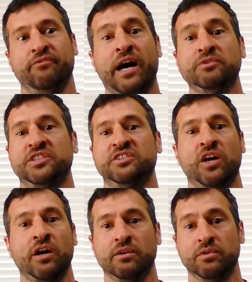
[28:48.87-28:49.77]
if I was just
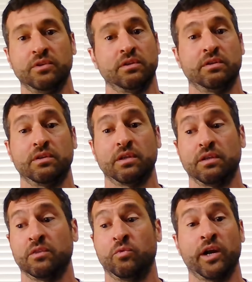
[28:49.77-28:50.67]
starting,
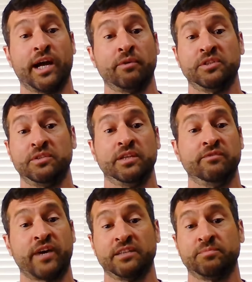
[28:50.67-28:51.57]
what I would
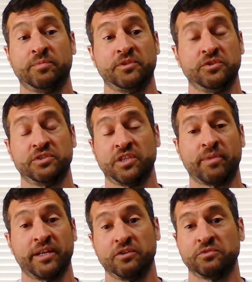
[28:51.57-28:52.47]
advise people do is
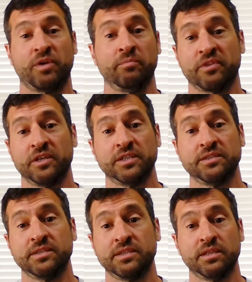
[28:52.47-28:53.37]
jump on those pump
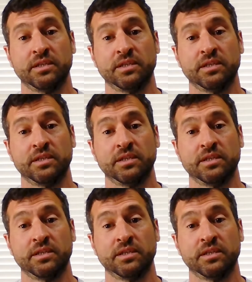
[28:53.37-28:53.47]
30s.